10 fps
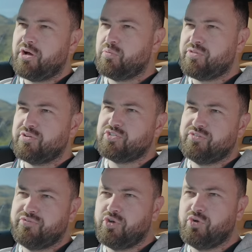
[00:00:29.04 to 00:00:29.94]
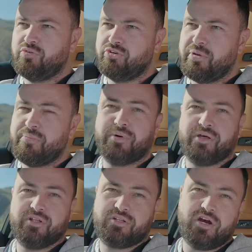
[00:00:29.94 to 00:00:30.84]
on with this review,
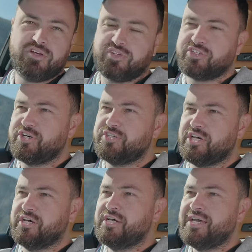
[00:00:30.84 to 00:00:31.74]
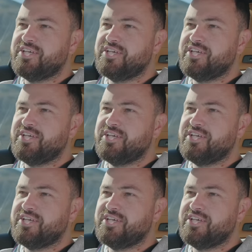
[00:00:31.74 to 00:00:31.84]
remember that Cars.co.za